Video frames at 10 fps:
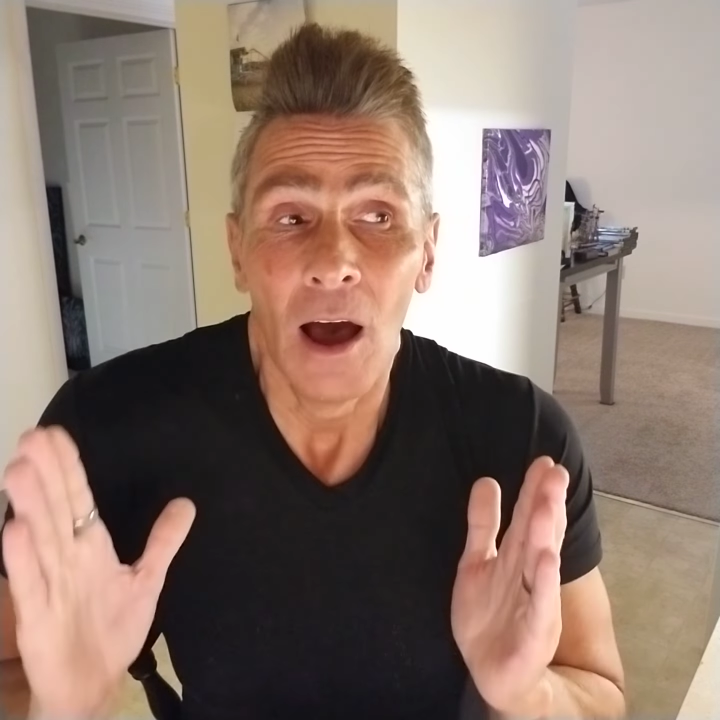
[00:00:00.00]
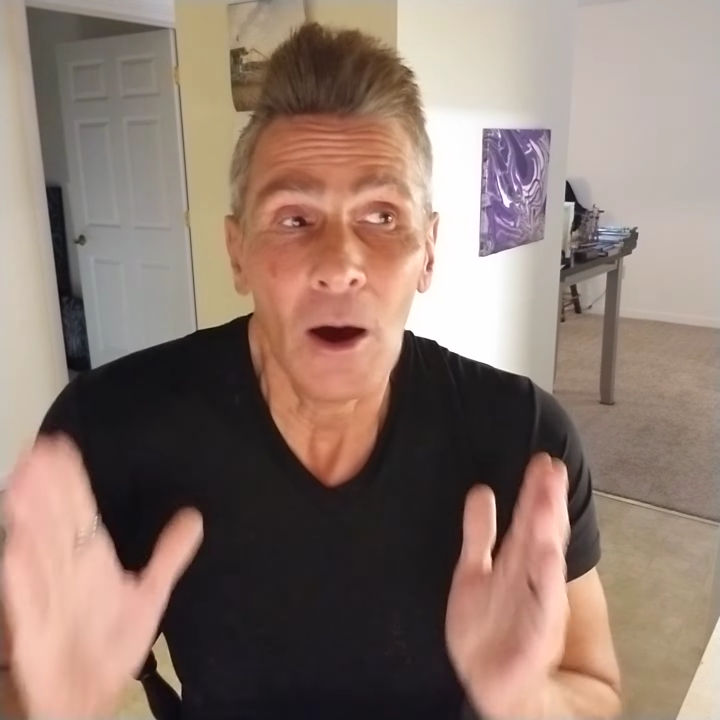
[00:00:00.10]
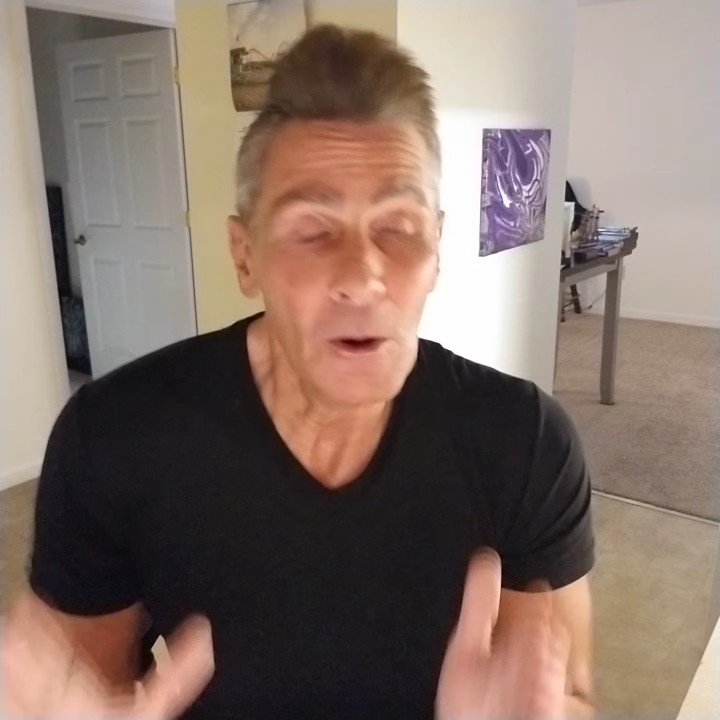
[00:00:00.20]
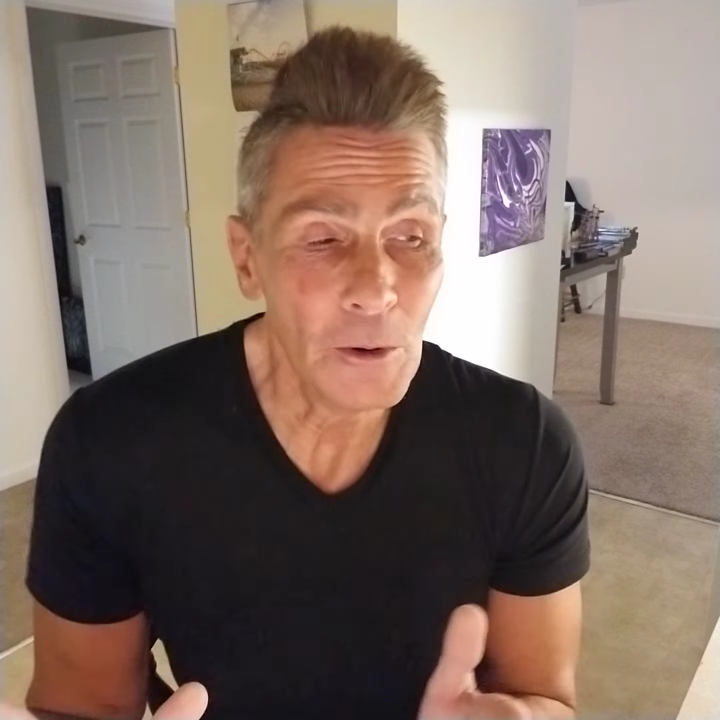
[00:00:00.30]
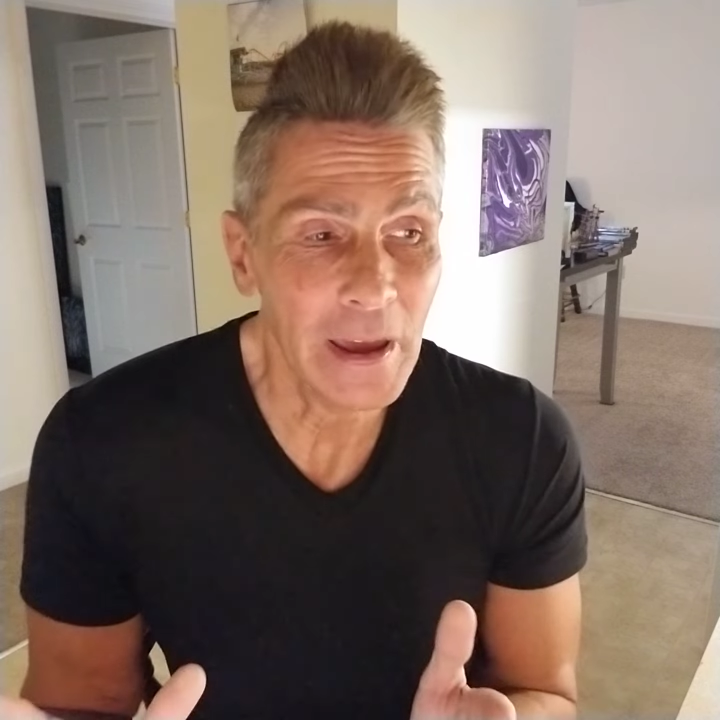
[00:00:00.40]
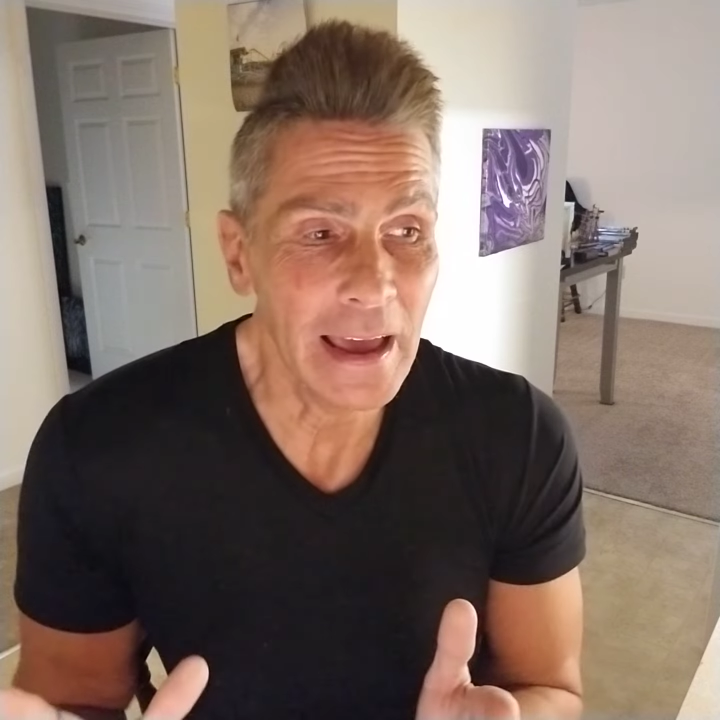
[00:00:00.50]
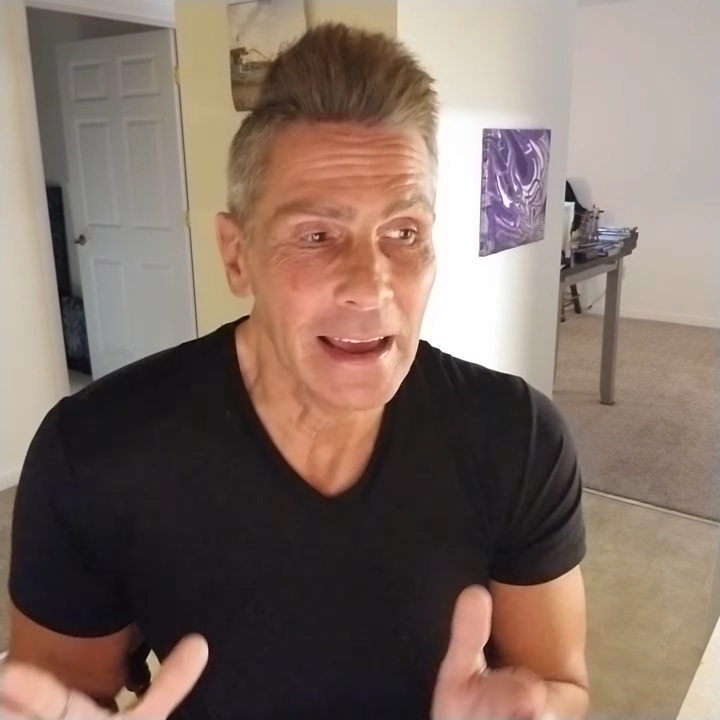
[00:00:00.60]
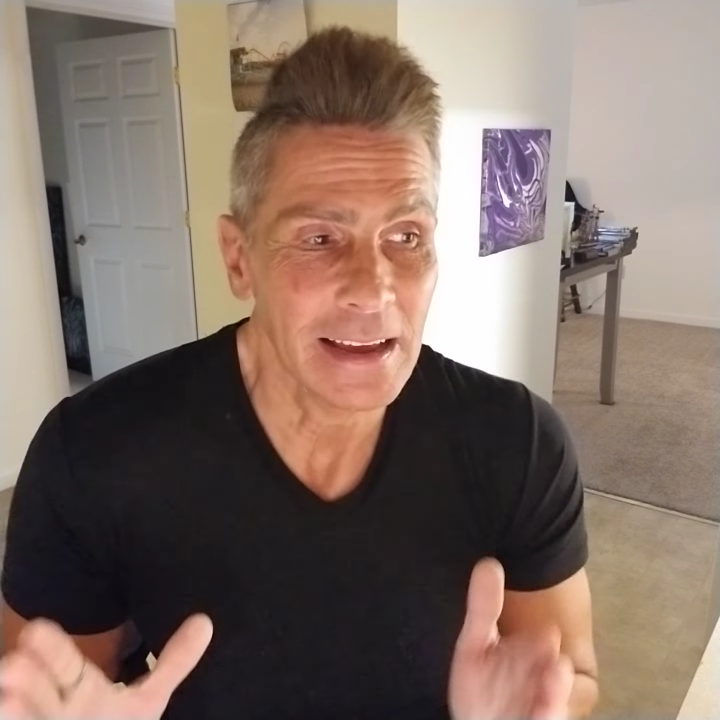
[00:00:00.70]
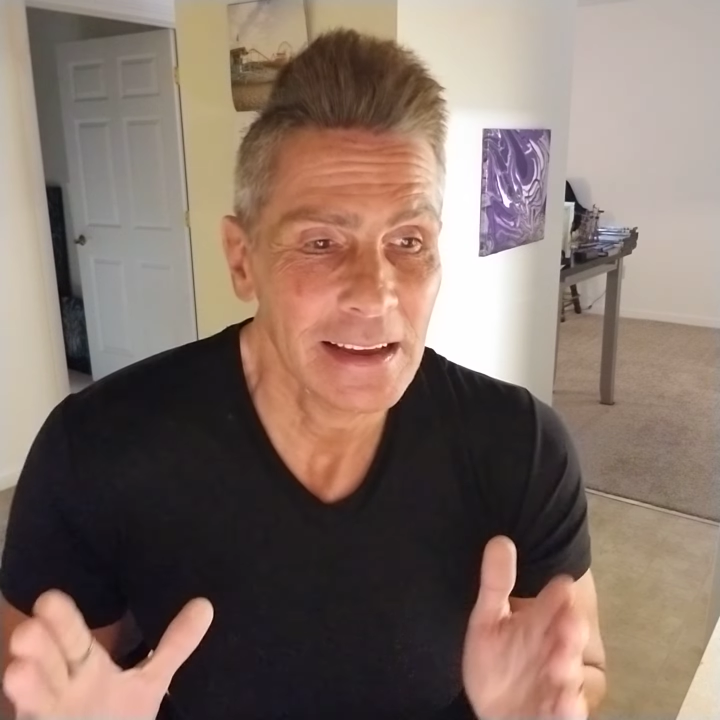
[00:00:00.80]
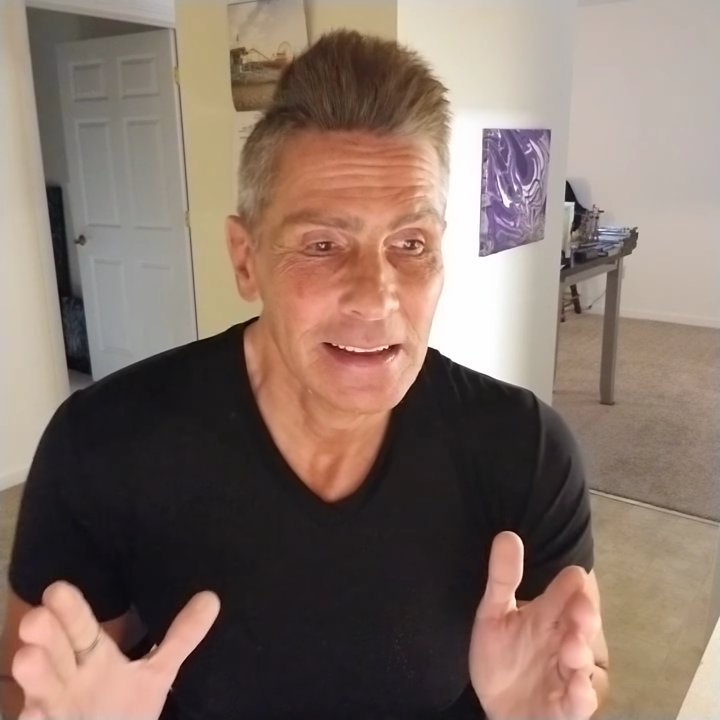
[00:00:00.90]

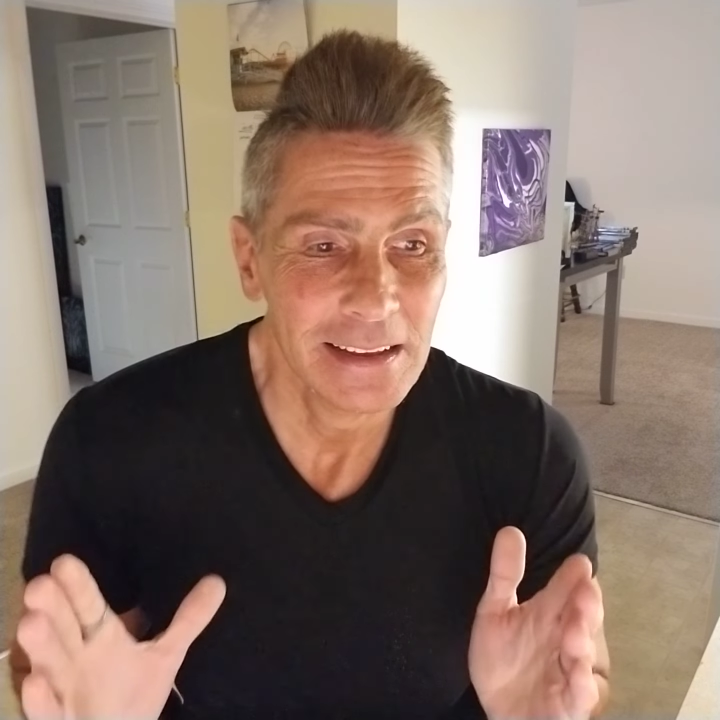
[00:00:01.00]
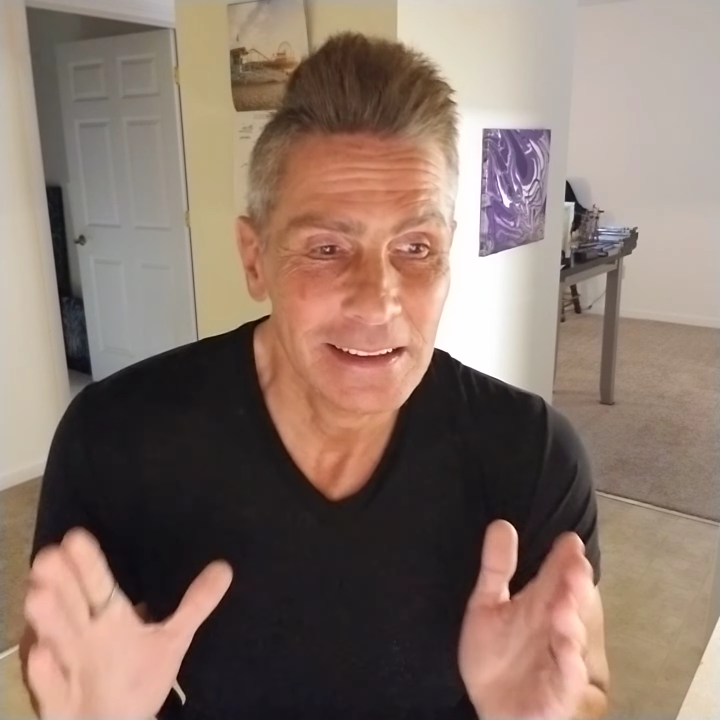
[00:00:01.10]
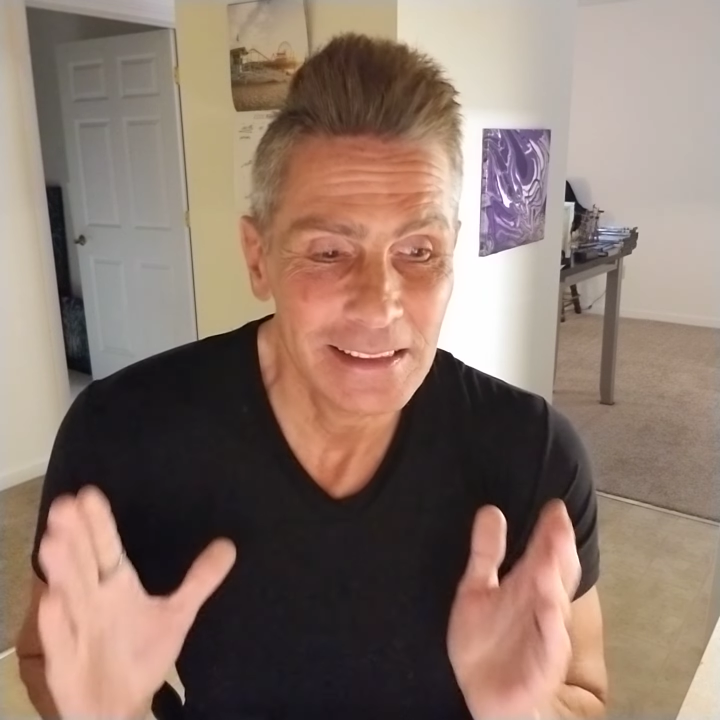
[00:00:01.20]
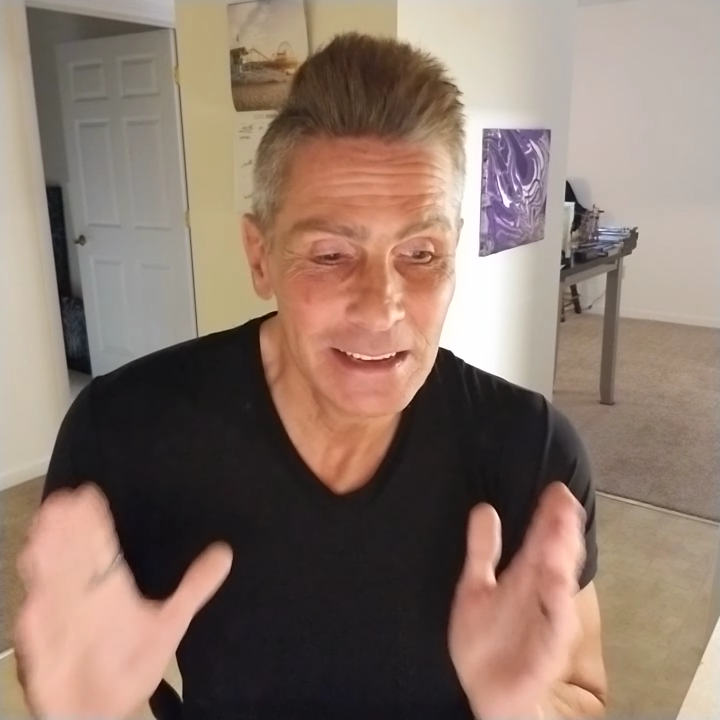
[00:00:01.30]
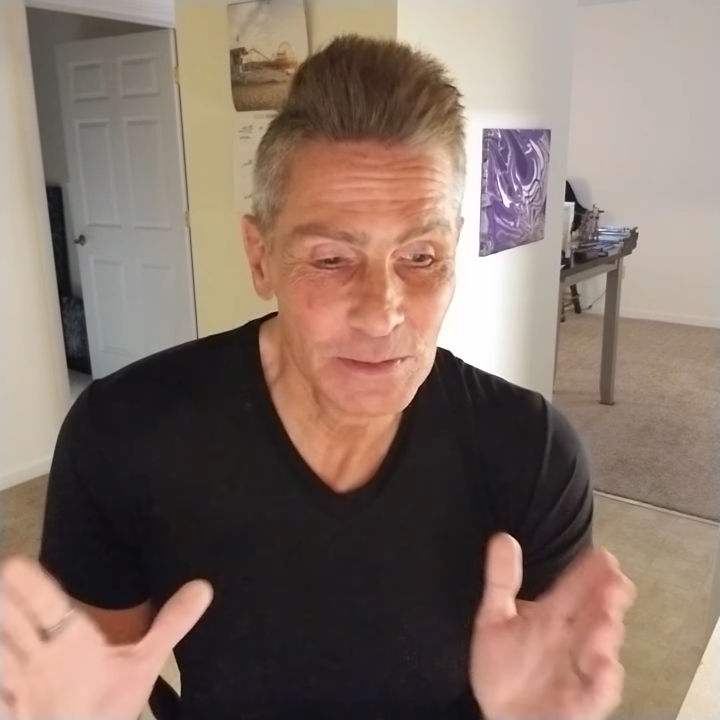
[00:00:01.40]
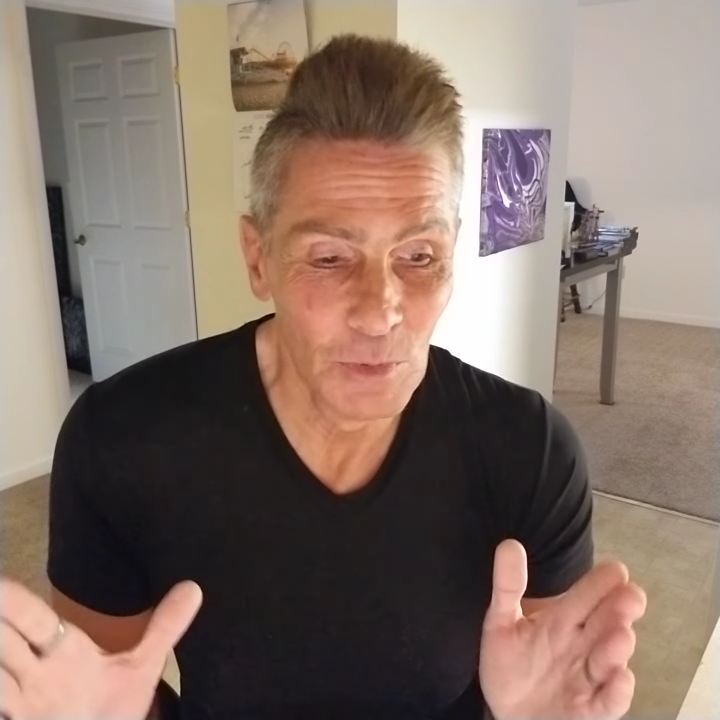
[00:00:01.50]
Okay, this